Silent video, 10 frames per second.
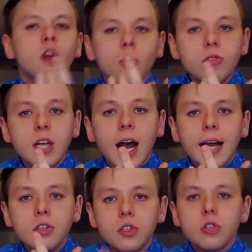Don't
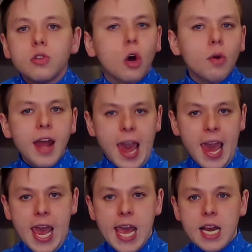judge. Don't
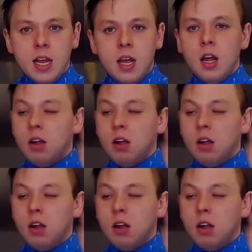hate.